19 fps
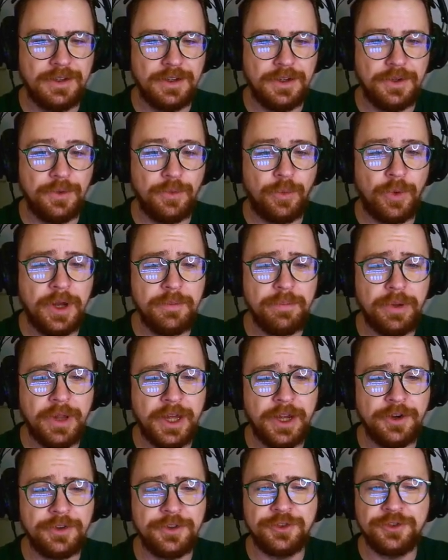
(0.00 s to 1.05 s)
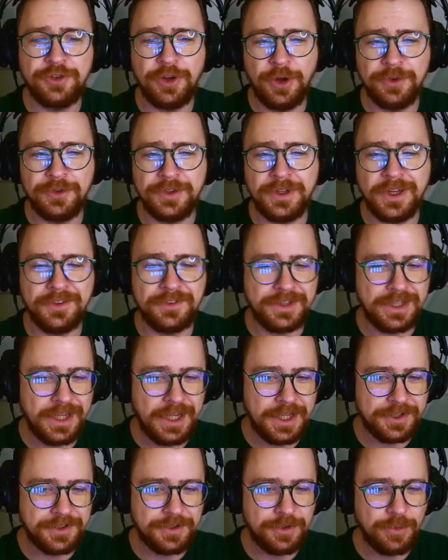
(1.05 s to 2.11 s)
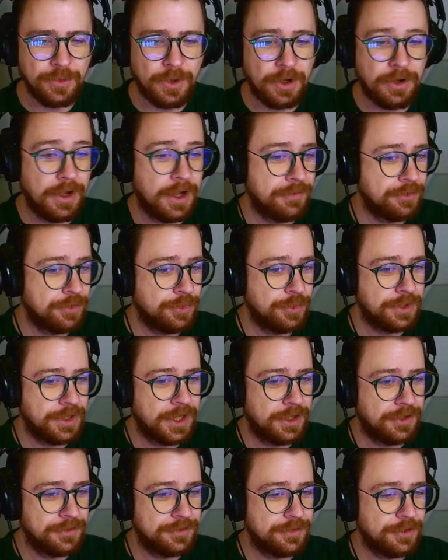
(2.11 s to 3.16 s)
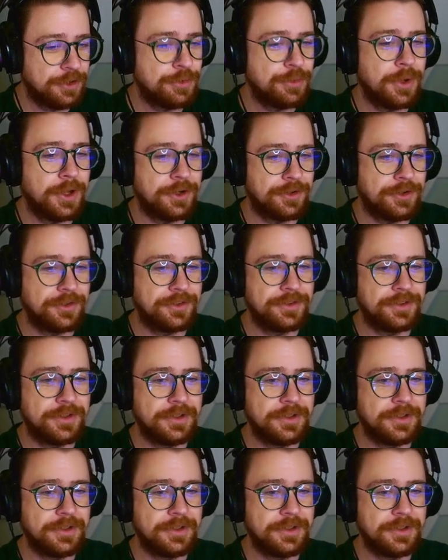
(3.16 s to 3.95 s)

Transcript: One player is chosen as it, while everyone else are runners.